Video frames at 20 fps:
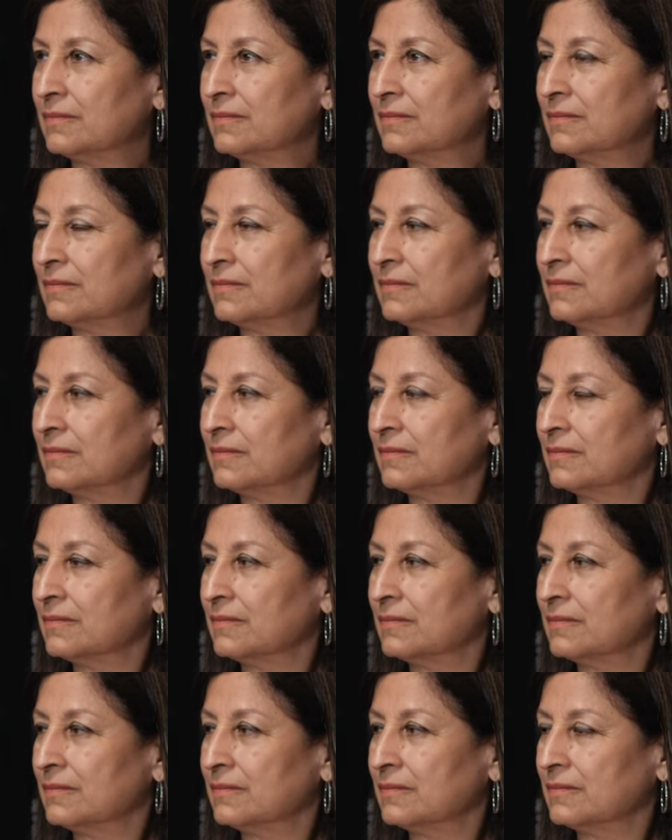
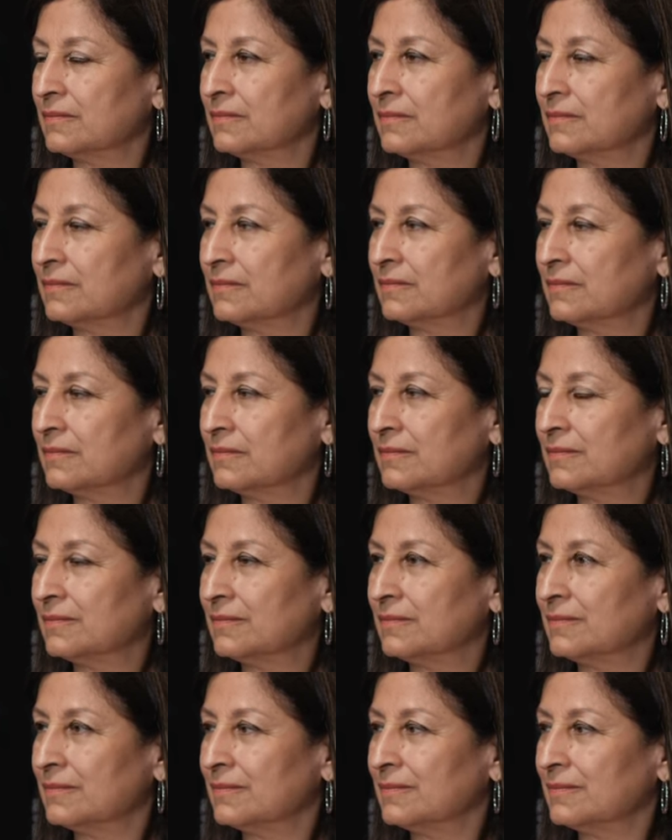
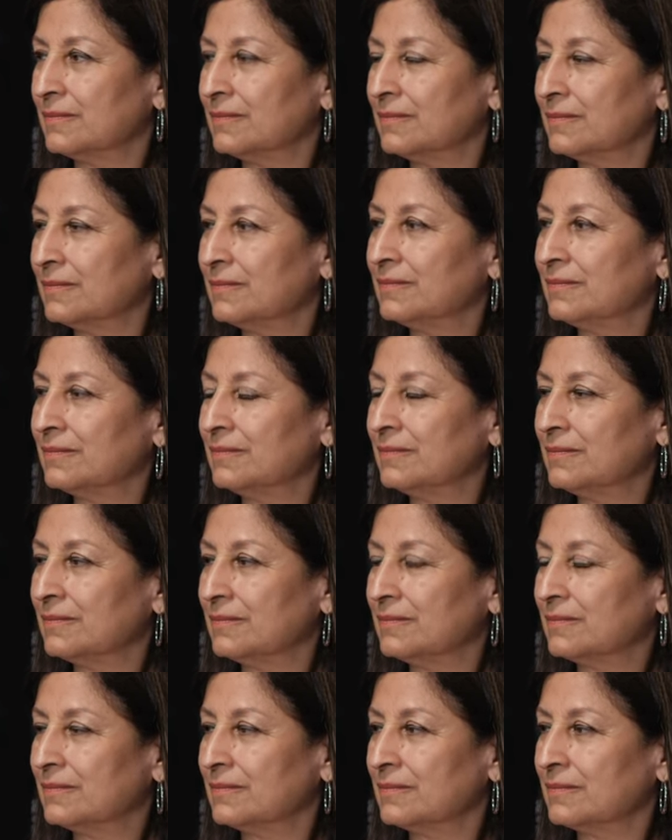
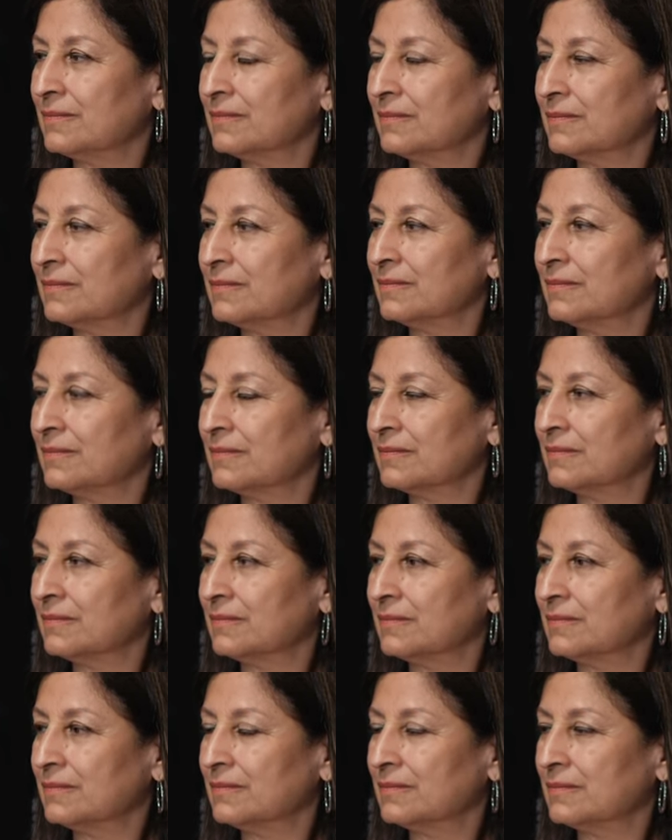
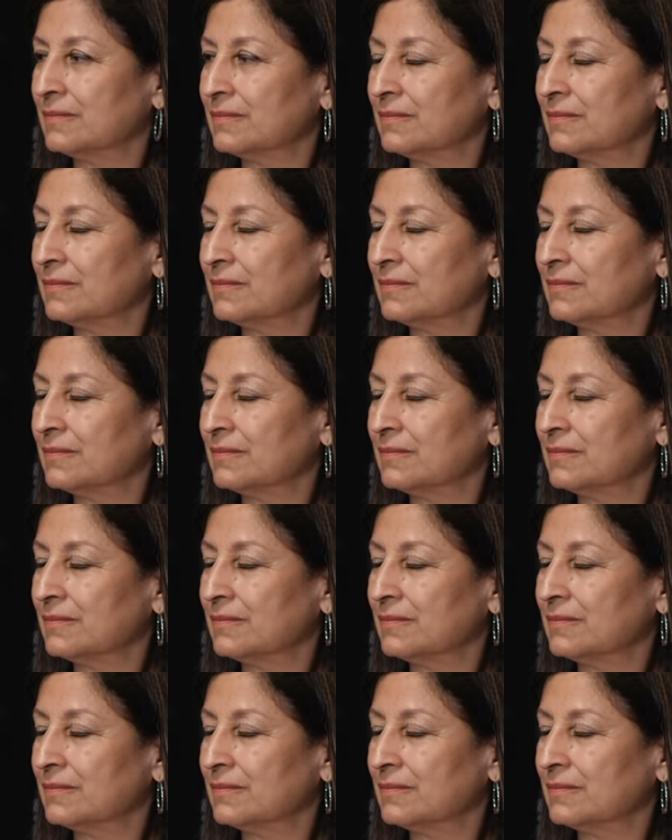This person isn't speaking.